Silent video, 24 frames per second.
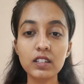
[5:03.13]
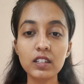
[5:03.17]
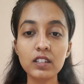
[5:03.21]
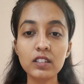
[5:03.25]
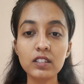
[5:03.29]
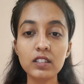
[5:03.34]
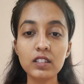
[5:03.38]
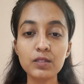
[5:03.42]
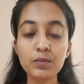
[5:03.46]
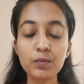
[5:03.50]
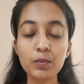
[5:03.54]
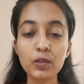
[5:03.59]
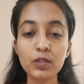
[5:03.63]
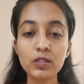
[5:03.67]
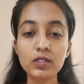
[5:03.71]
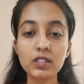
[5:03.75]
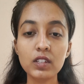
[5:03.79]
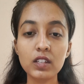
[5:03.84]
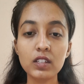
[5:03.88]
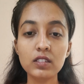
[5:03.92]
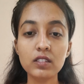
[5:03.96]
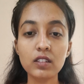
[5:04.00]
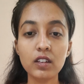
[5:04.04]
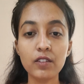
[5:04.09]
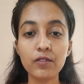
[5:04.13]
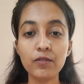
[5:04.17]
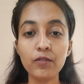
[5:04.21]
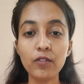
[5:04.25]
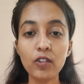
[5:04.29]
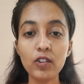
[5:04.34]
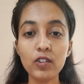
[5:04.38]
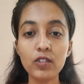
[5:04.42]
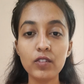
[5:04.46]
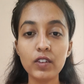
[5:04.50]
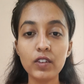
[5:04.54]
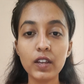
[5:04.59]
in this process are
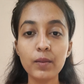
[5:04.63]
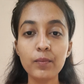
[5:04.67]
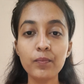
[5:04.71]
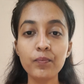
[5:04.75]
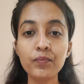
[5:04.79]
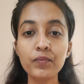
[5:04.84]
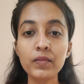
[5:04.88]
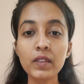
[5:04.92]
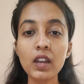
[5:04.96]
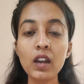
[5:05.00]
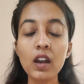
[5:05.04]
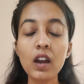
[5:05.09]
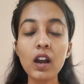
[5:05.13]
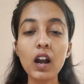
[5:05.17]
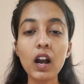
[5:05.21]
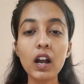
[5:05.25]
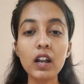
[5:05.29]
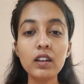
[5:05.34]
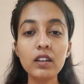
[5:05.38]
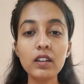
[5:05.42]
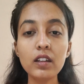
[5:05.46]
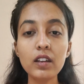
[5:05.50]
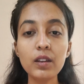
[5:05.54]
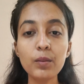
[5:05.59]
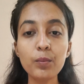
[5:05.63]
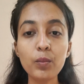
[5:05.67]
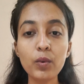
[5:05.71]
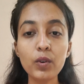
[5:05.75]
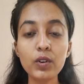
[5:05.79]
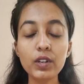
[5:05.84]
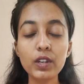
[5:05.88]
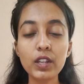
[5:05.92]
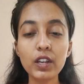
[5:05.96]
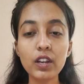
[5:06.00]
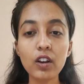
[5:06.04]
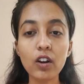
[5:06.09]
following:
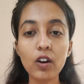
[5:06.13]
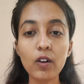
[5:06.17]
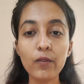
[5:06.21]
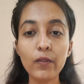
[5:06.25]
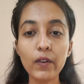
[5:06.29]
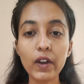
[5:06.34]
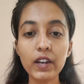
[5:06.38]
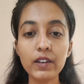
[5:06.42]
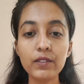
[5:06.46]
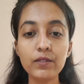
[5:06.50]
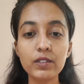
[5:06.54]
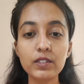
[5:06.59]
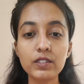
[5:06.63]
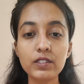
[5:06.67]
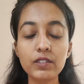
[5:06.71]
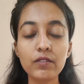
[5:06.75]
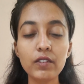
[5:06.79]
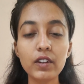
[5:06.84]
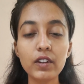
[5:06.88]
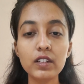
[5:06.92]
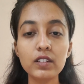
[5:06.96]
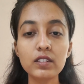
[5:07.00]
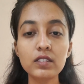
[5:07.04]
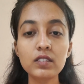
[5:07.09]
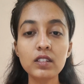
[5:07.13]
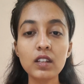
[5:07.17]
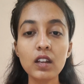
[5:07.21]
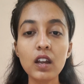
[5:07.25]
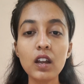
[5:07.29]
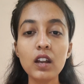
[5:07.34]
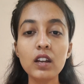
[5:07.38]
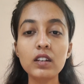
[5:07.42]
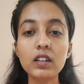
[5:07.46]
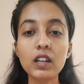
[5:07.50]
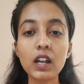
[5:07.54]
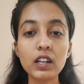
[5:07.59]
underreporting of adverse events,
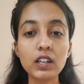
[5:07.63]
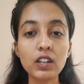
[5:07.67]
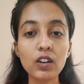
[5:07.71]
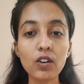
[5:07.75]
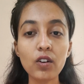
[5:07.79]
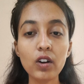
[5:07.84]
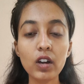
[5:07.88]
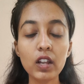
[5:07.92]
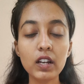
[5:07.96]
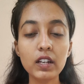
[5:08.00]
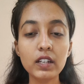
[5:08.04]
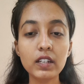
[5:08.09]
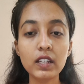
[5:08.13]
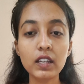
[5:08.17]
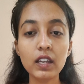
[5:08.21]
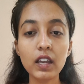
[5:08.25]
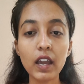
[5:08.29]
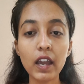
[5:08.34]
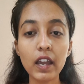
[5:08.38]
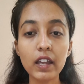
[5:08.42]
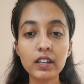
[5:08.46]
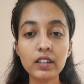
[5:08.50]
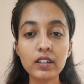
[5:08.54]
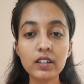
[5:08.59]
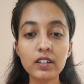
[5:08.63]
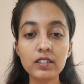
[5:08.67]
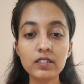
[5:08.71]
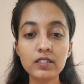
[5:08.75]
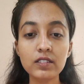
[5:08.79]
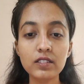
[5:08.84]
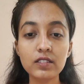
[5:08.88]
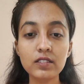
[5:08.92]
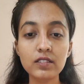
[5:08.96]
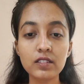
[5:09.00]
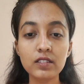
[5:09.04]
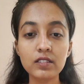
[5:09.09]
data quality and
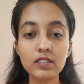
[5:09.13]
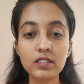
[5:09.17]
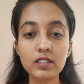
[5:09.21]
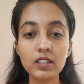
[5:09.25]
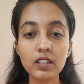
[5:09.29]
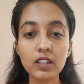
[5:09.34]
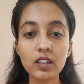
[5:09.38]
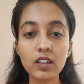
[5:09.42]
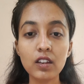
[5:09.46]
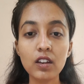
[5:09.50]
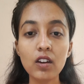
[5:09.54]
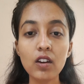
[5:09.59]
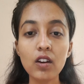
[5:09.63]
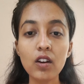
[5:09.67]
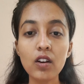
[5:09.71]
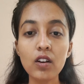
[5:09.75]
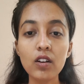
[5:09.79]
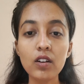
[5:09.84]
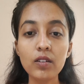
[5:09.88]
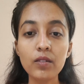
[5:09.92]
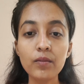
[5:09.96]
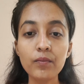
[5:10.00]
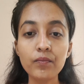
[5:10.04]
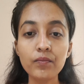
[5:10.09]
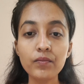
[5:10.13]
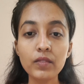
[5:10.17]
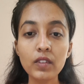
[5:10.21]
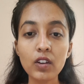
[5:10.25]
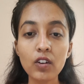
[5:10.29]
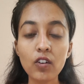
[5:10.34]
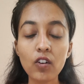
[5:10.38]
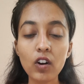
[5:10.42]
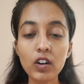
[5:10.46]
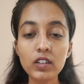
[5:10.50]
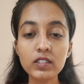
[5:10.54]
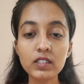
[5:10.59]
consistency,
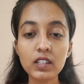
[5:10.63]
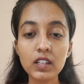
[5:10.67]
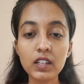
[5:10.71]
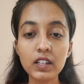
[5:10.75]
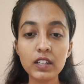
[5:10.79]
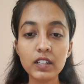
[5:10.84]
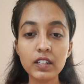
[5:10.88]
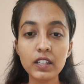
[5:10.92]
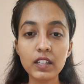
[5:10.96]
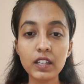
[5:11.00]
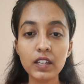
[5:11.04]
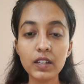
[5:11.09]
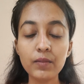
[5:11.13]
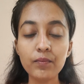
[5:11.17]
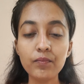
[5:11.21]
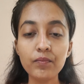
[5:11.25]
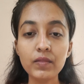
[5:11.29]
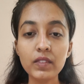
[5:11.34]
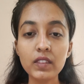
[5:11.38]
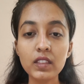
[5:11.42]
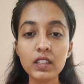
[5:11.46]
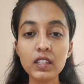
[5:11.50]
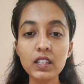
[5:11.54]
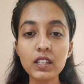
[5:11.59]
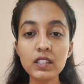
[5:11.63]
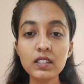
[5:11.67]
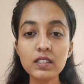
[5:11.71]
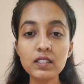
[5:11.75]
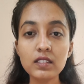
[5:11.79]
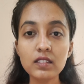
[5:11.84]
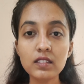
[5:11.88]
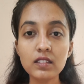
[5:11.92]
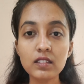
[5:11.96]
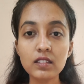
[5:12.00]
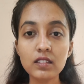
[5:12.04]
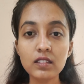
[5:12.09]
causality.
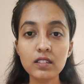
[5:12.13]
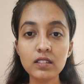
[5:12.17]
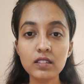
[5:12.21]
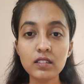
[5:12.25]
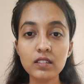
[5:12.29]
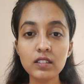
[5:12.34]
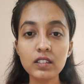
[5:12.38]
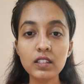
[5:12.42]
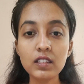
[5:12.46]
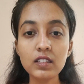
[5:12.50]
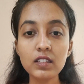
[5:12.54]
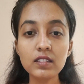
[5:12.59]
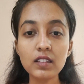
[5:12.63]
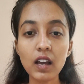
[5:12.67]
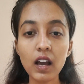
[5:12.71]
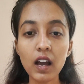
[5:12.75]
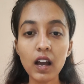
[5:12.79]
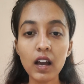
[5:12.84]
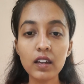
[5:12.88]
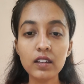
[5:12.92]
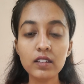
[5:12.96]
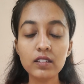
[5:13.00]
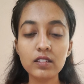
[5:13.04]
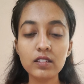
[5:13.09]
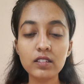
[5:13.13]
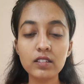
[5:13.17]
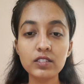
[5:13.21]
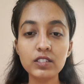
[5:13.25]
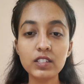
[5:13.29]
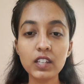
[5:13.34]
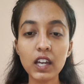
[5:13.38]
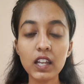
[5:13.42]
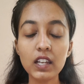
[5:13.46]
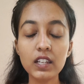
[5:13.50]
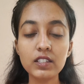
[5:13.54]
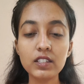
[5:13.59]
These are the
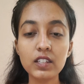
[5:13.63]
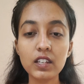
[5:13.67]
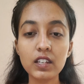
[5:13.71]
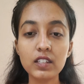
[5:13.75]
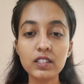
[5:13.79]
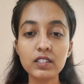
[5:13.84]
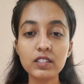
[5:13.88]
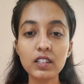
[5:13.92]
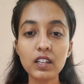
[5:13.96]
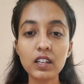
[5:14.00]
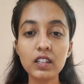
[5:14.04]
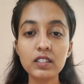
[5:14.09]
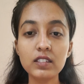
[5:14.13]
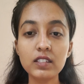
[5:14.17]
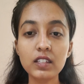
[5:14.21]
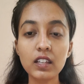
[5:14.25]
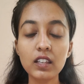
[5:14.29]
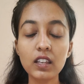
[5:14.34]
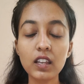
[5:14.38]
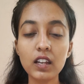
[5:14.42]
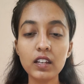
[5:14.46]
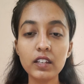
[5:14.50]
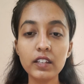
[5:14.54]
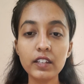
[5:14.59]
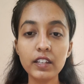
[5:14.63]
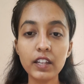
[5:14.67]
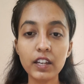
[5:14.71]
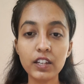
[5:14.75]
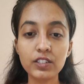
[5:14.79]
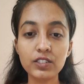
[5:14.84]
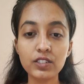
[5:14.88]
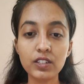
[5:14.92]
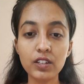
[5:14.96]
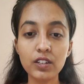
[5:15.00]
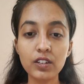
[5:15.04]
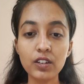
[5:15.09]
challenges in signal
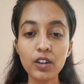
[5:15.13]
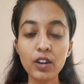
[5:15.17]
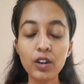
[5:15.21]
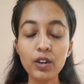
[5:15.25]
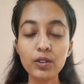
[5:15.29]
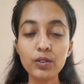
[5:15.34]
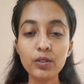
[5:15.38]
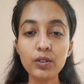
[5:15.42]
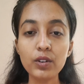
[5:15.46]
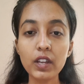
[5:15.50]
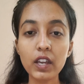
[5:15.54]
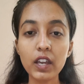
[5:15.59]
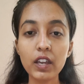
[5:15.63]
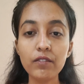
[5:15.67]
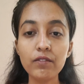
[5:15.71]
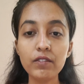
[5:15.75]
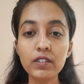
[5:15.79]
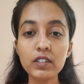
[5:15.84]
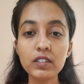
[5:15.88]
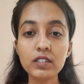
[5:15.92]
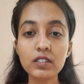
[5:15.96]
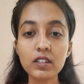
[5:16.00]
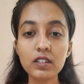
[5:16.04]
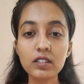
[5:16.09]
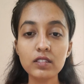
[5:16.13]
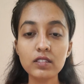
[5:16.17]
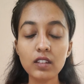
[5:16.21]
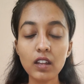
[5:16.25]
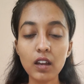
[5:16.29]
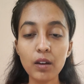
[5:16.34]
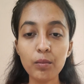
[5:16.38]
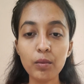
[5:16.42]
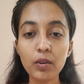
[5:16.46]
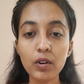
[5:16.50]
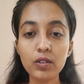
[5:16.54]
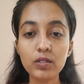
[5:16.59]
detection. Today we discussed
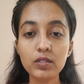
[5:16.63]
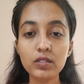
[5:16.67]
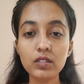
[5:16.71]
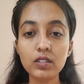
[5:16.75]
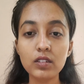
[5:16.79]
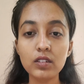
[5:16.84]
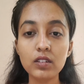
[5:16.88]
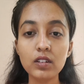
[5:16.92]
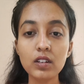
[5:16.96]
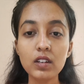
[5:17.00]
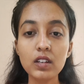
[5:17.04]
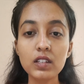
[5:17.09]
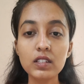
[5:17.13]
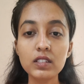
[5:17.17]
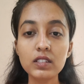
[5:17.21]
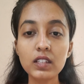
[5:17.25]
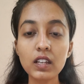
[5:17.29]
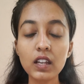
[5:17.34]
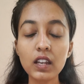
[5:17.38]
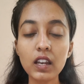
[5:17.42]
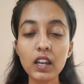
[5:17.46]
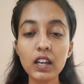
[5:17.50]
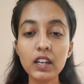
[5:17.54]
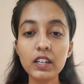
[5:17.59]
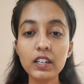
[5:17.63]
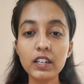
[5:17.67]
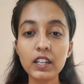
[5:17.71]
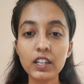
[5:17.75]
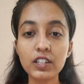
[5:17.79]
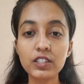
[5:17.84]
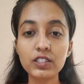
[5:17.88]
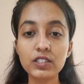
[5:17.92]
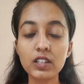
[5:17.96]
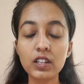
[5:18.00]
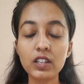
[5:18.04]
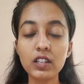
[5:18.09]
about the signal
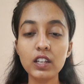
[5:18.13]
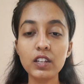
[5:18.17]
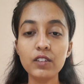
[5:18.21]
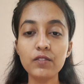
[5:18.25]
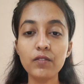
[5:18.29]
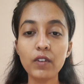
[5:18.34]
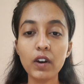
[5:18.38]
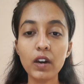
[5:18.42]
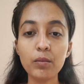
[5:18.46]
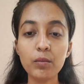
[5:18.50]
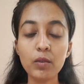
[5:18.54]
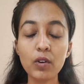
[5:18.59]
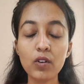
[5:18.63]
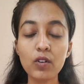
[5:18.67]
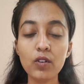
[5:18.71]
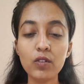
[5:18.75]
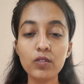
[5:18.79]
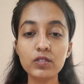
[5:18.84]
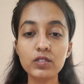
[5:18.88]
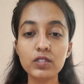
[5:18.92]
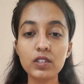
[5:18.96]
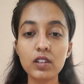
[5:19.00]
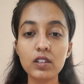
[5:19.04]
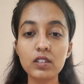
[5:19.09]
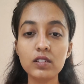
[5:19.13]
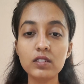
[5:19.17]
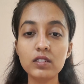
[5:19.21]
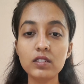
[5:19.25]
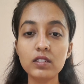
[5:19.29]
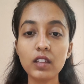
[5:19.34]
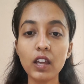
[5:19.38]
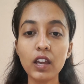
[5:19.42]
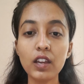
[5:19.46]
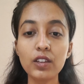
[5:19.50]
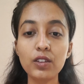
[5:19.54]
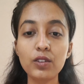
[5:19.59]
detection in pharmacovigilance.
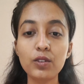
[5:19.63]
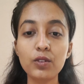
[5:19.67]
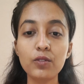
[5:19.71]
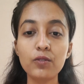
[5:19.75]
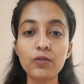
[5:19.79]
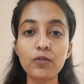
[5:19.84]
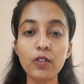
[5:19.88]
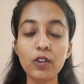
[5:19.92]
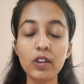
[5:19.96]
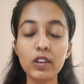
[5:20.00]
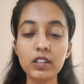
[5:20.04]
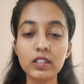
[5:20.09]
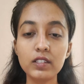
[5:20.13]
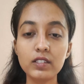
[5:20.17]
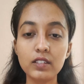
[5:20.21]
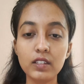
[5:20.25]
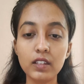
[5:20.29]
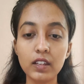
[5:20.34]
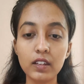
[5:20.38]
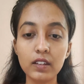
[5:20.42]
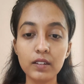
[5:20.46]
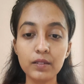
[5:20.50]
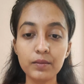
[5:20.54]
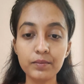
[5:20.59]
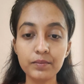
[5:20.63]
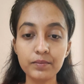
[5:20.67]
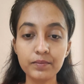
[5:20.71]
Thank you for listening.